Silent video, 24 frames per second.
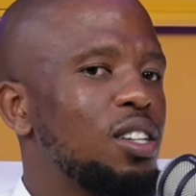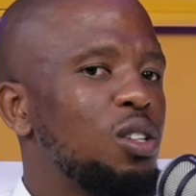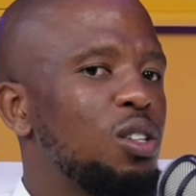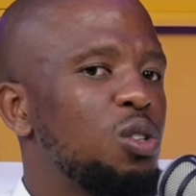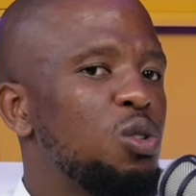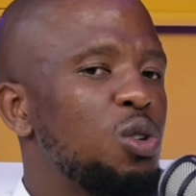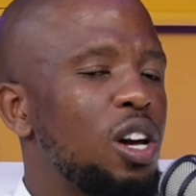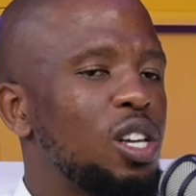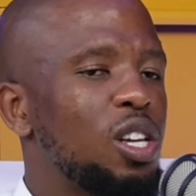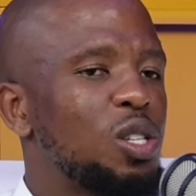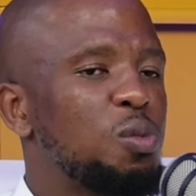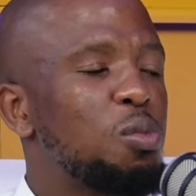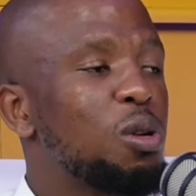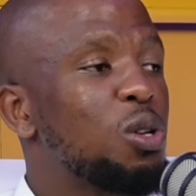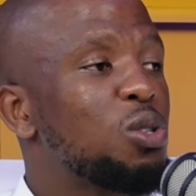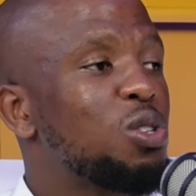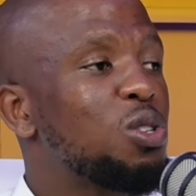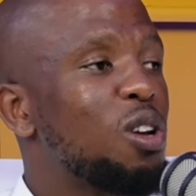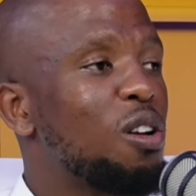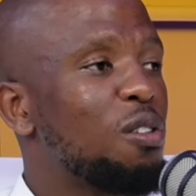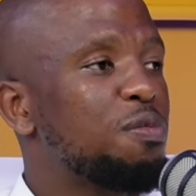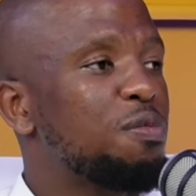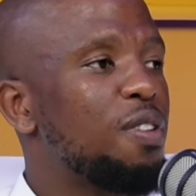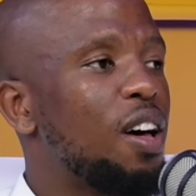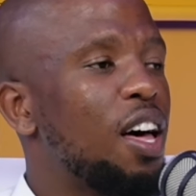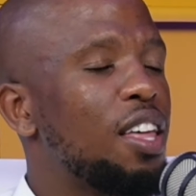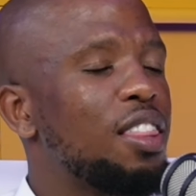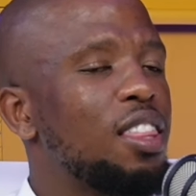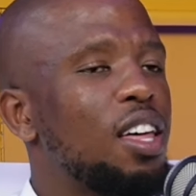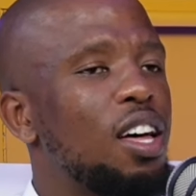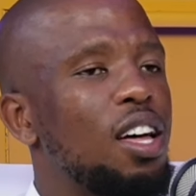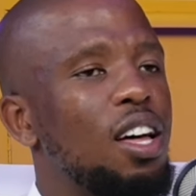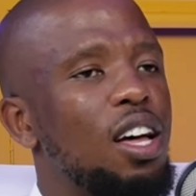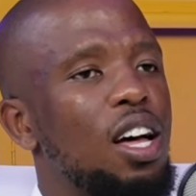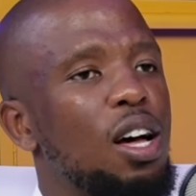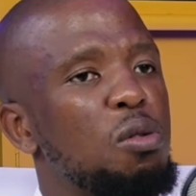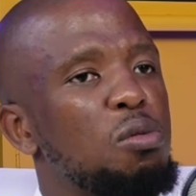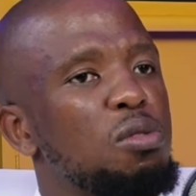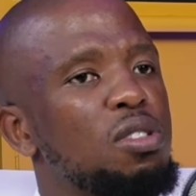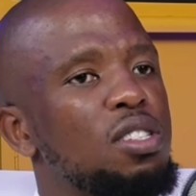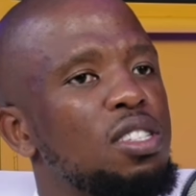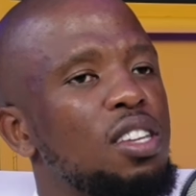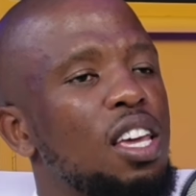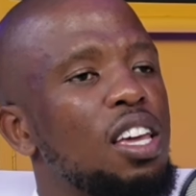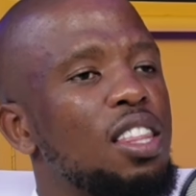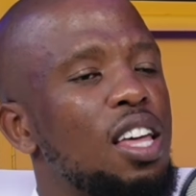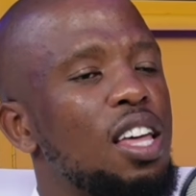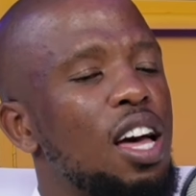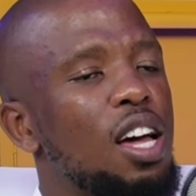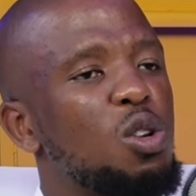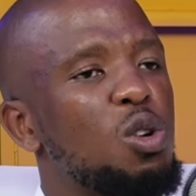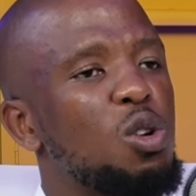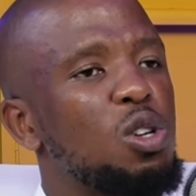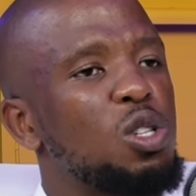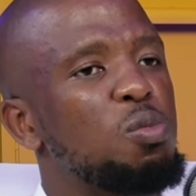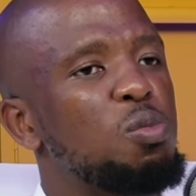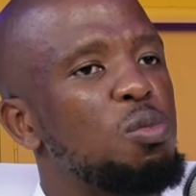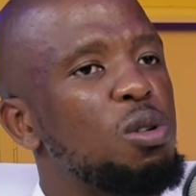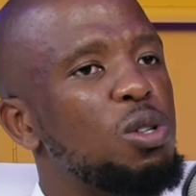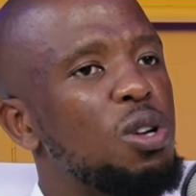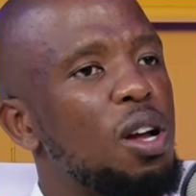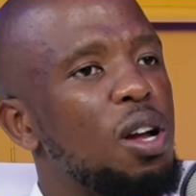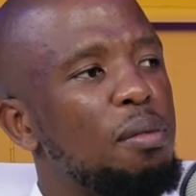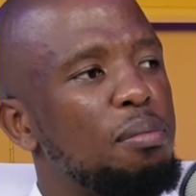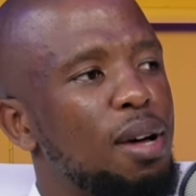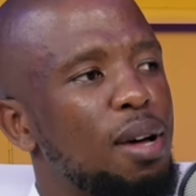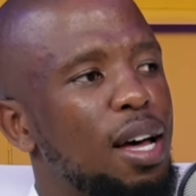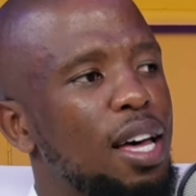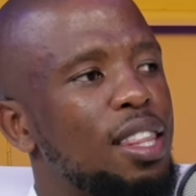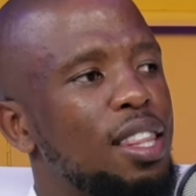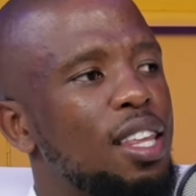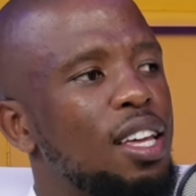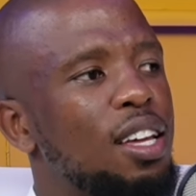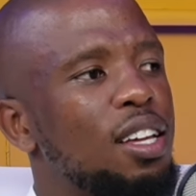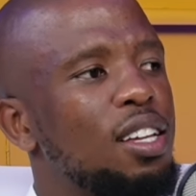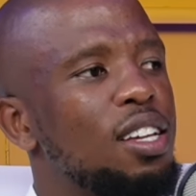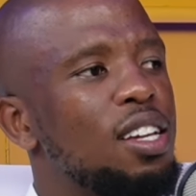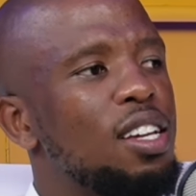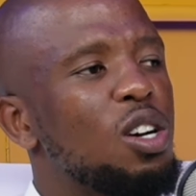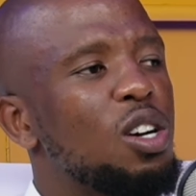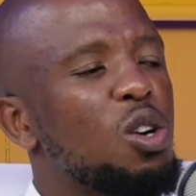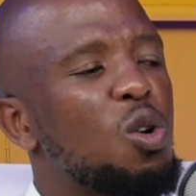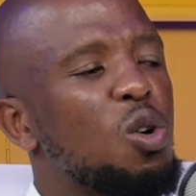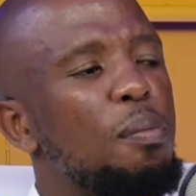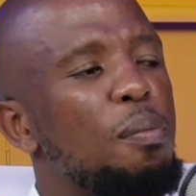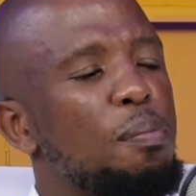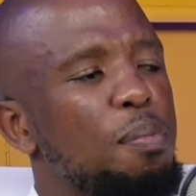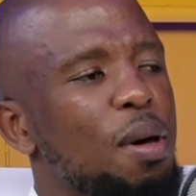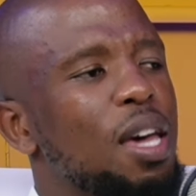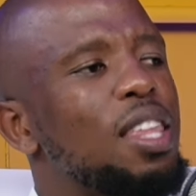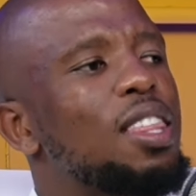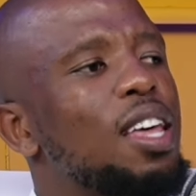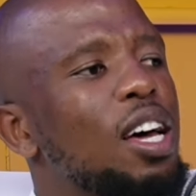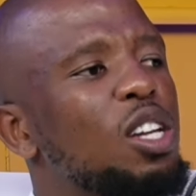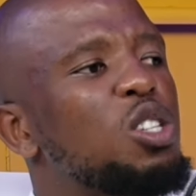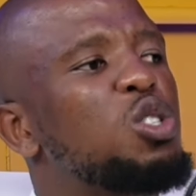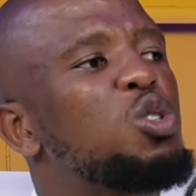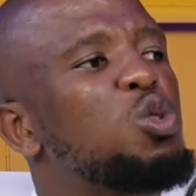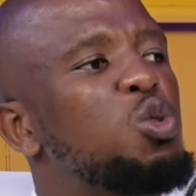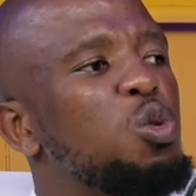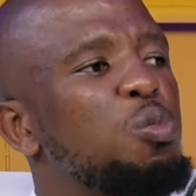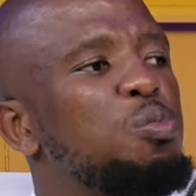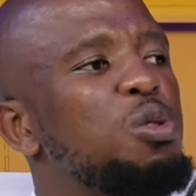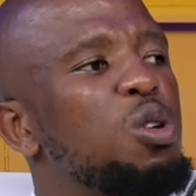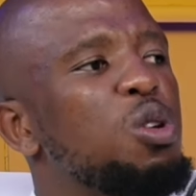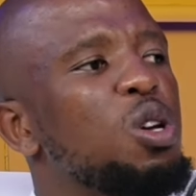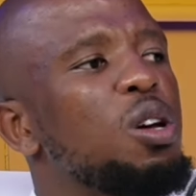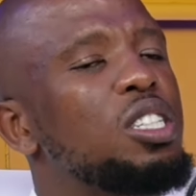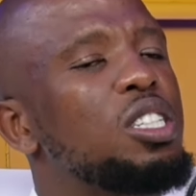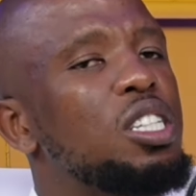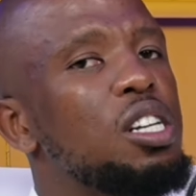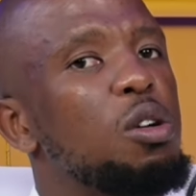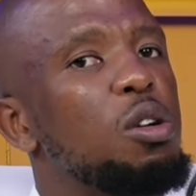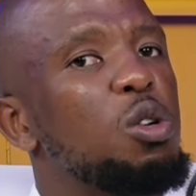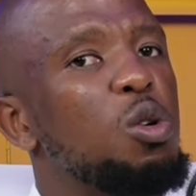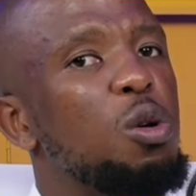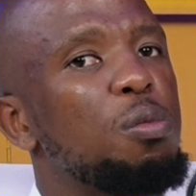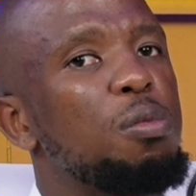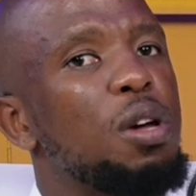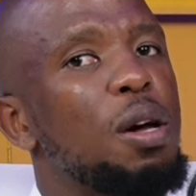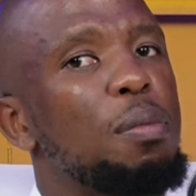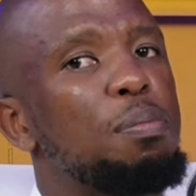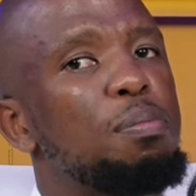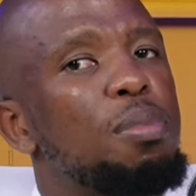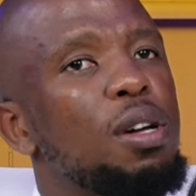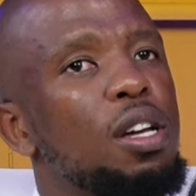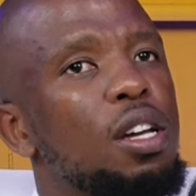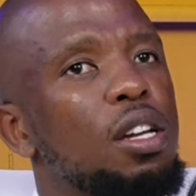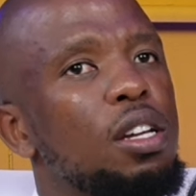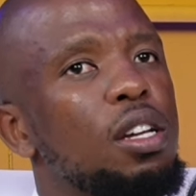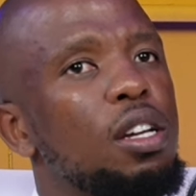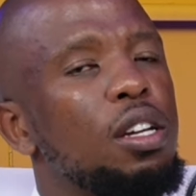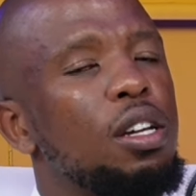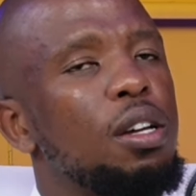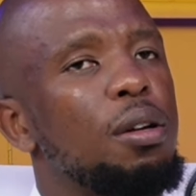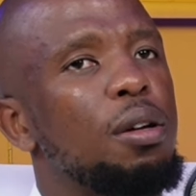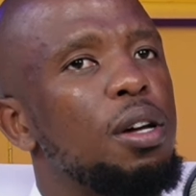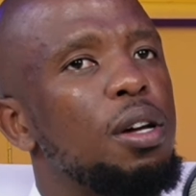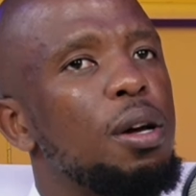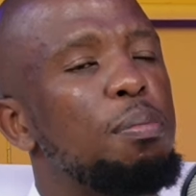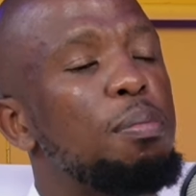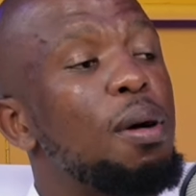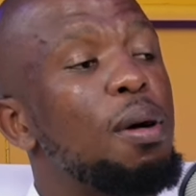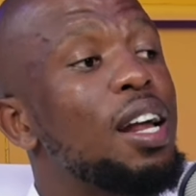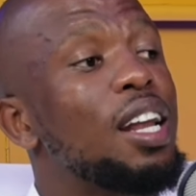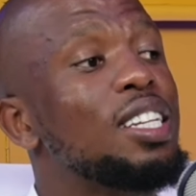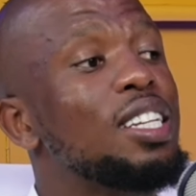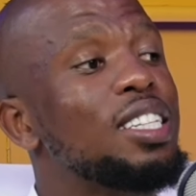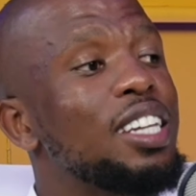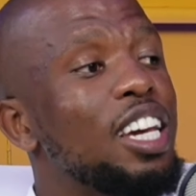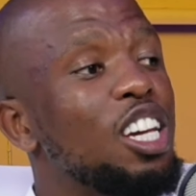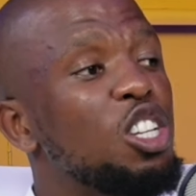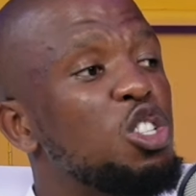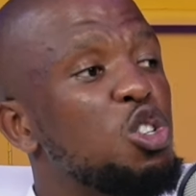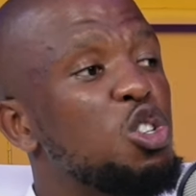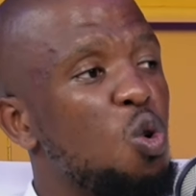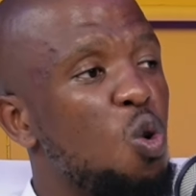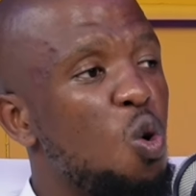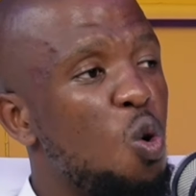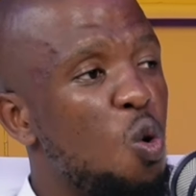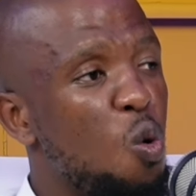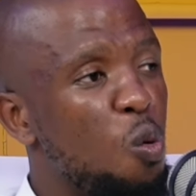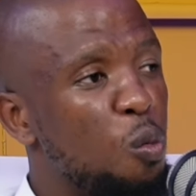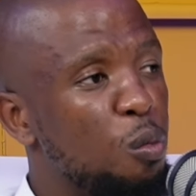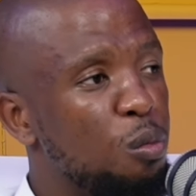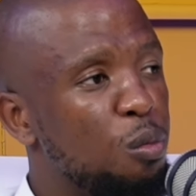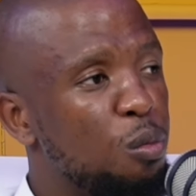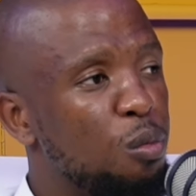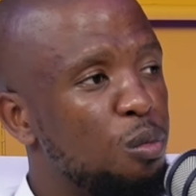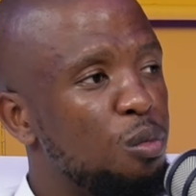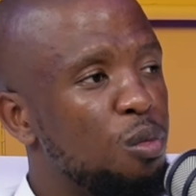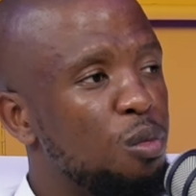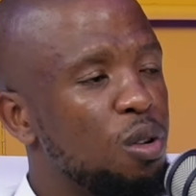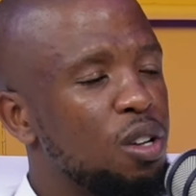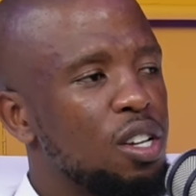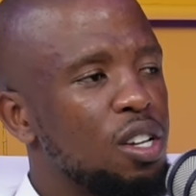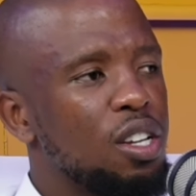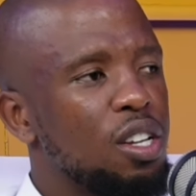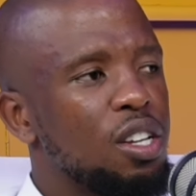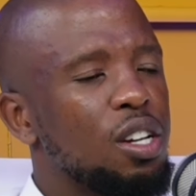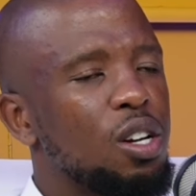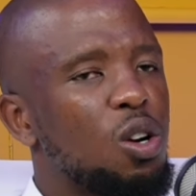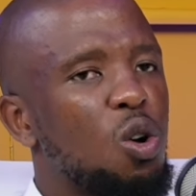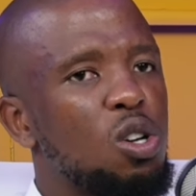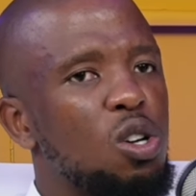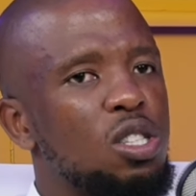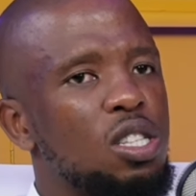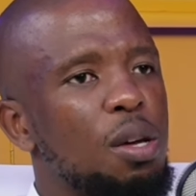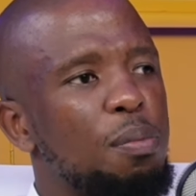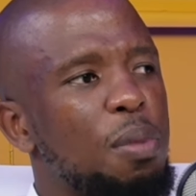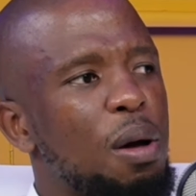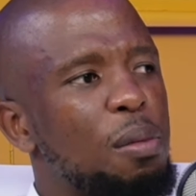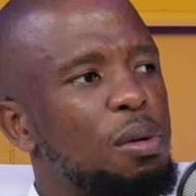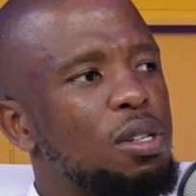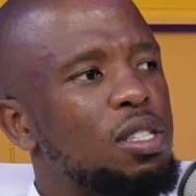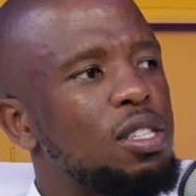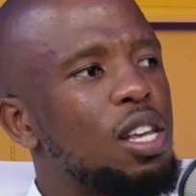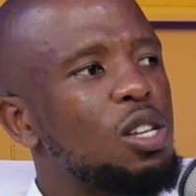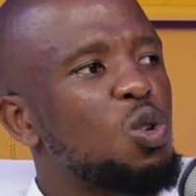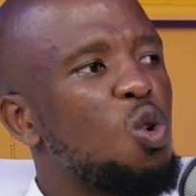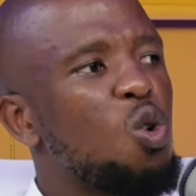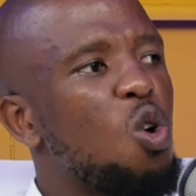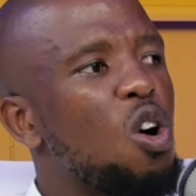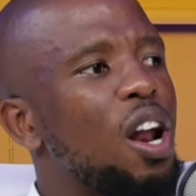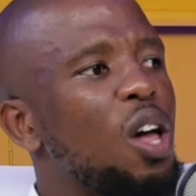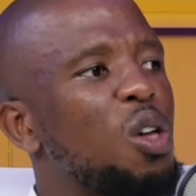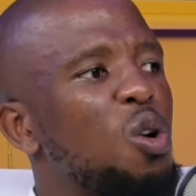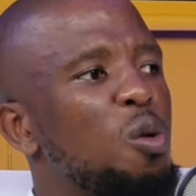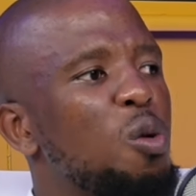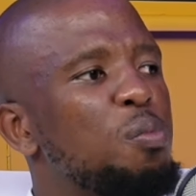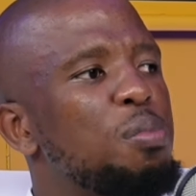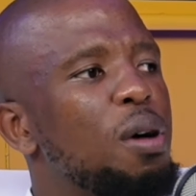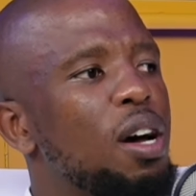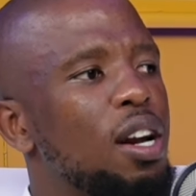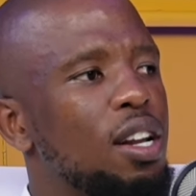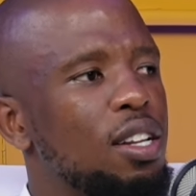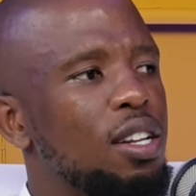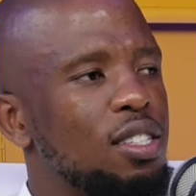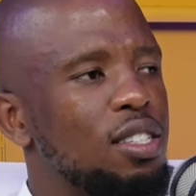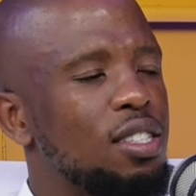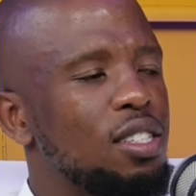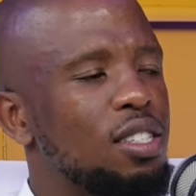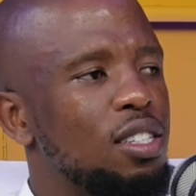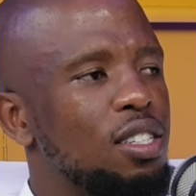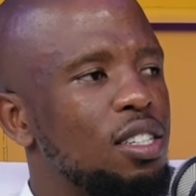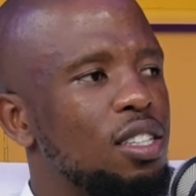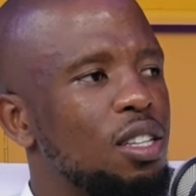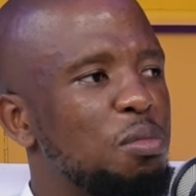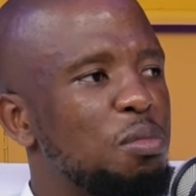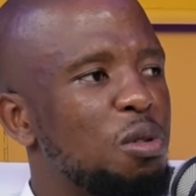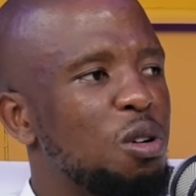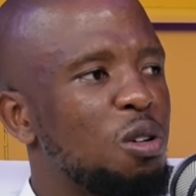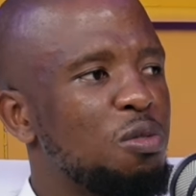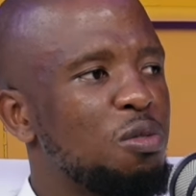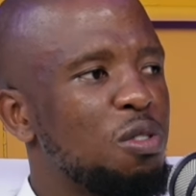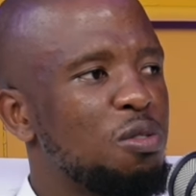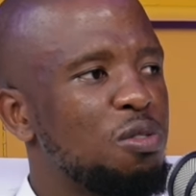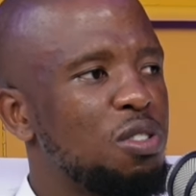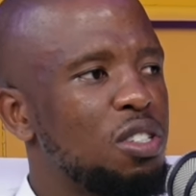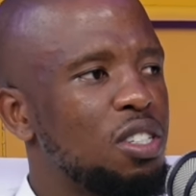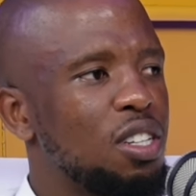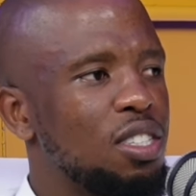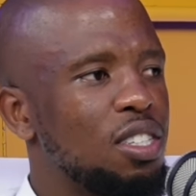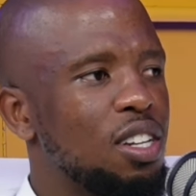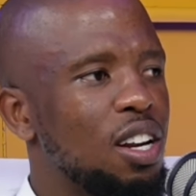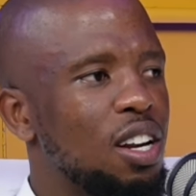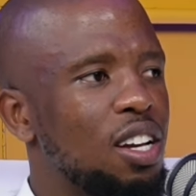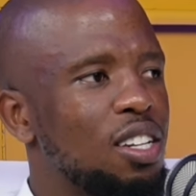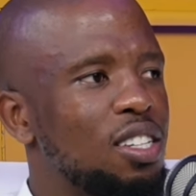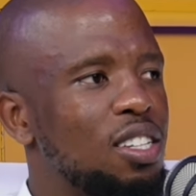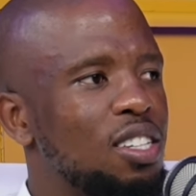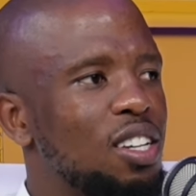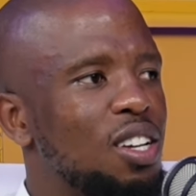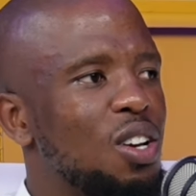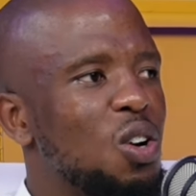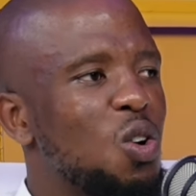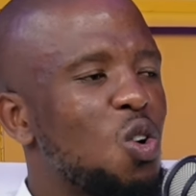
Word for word: you're a spiritual father, I will say that, or a spiritual mother, compare that to being a, a, a, a parent at your home. Mm. Because mm. the Bible says, honor your parents in mm. the book mm. of Ephesians, right?